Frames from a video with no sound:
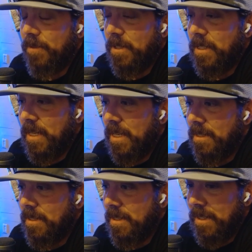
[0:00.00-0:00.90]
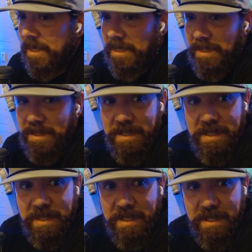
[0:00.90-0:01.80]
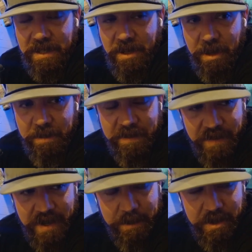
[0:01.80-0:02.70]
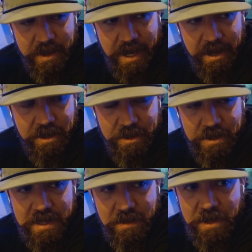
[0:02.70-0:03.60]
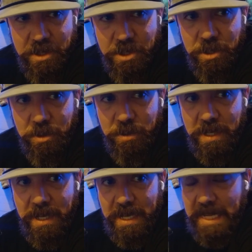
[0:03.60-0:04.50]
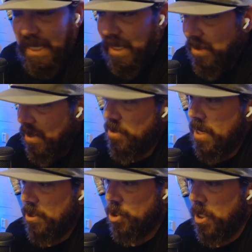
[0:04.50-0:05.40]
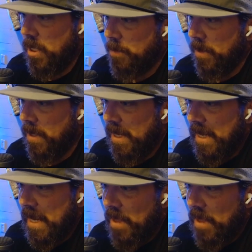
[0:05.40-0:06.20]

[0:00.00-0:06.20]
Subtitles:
In the carbon fiber arrows that we shoot, like they're not cheap. No.